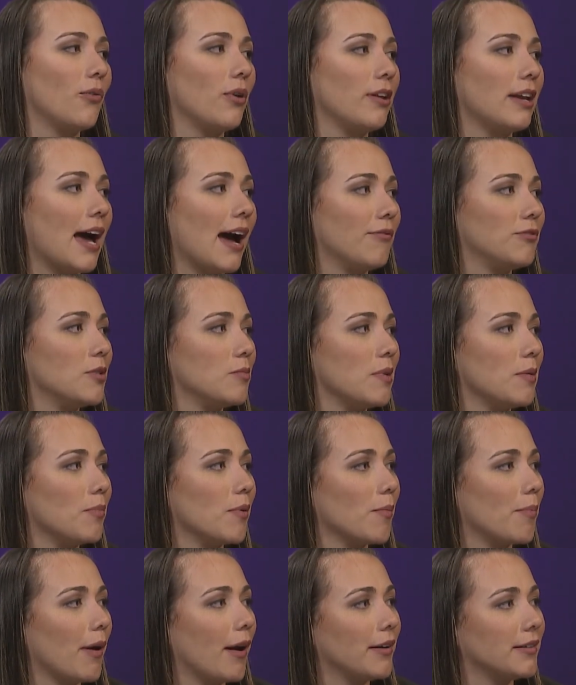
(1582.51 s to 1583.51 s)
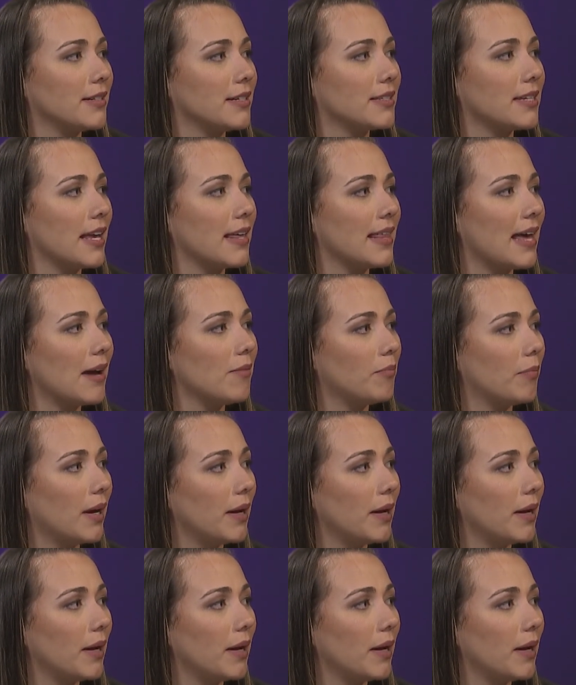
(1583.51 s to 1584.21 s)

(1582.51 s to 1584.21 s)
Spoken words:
we'd have to be prepared to say that.